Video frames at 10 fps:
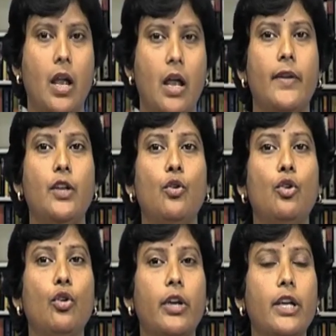When you
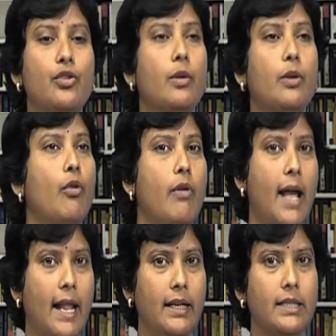look into the
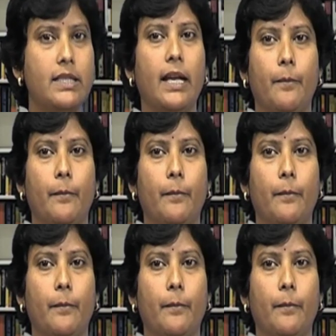morality,